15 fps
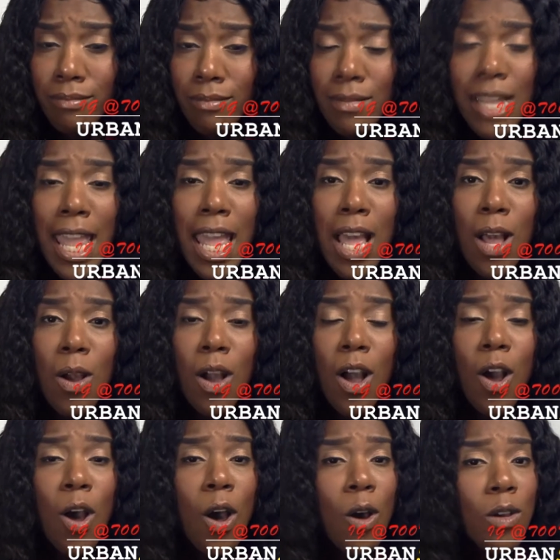Now, a
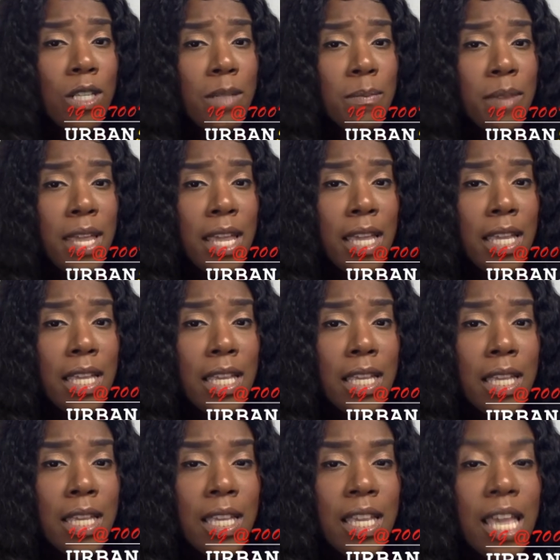host pick,
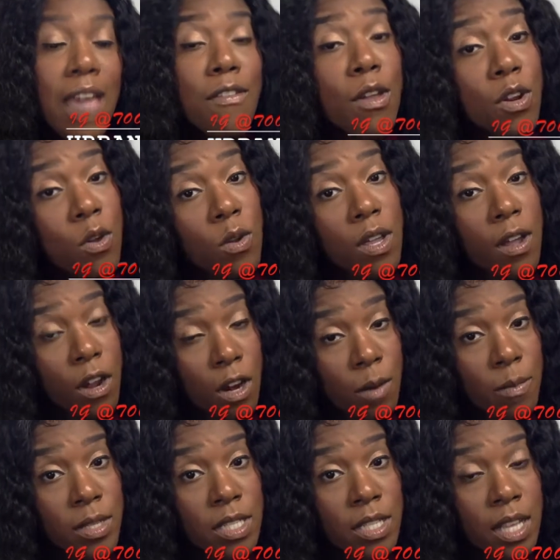if you're new to
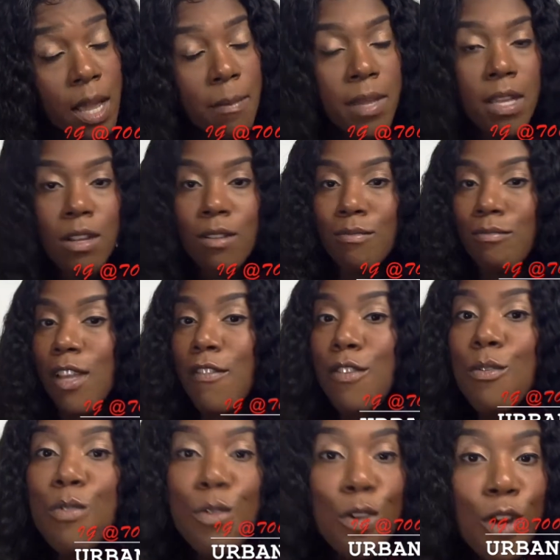
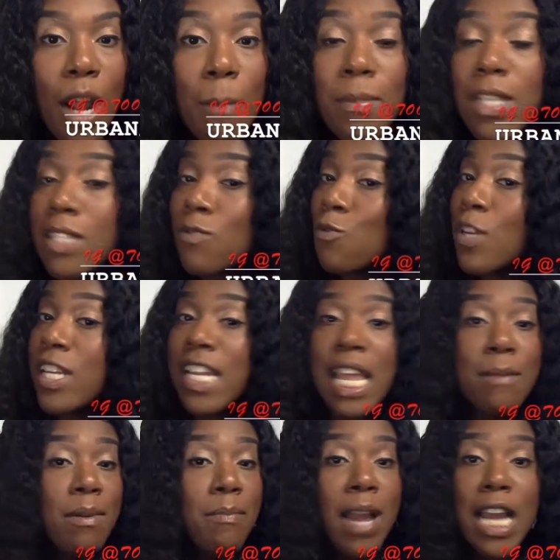Urban, I'm just
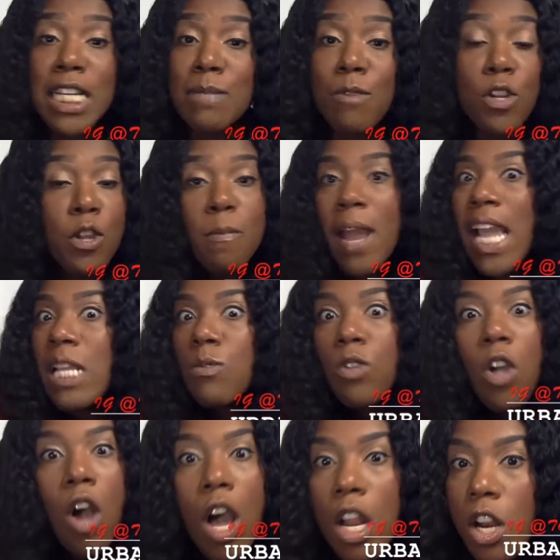renaming Poshmark. You might as well
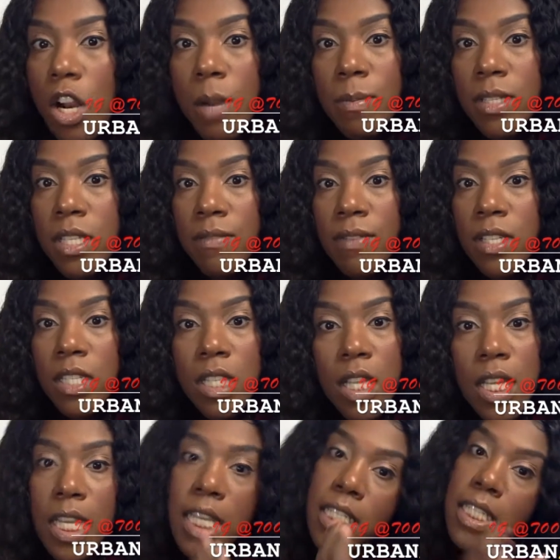call it Urban Sophistica
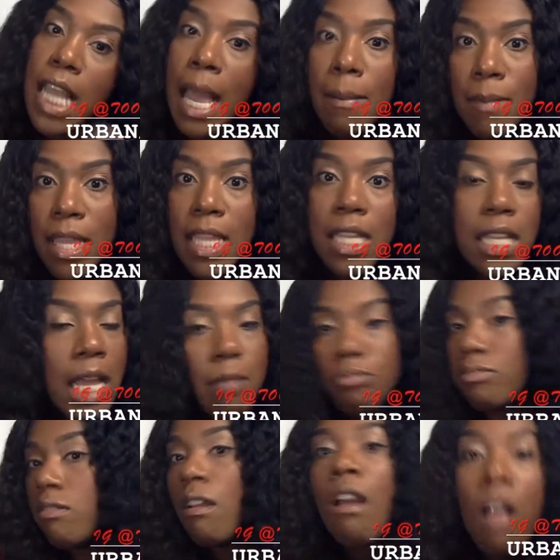because,
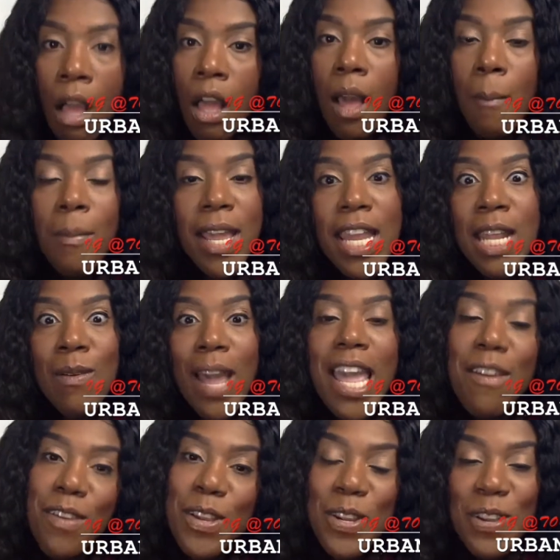but anyway,
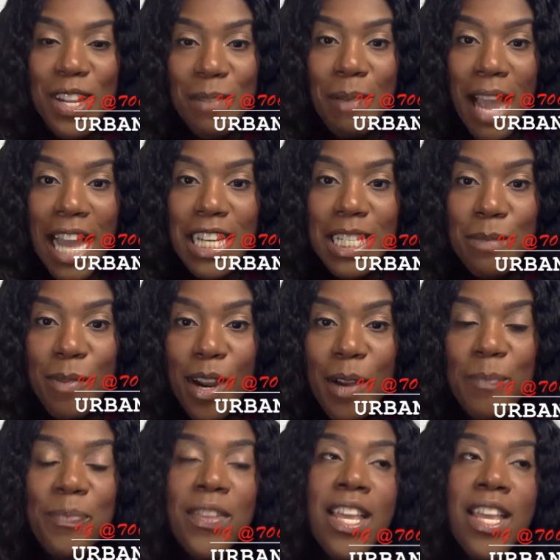if you're new to Poshmark,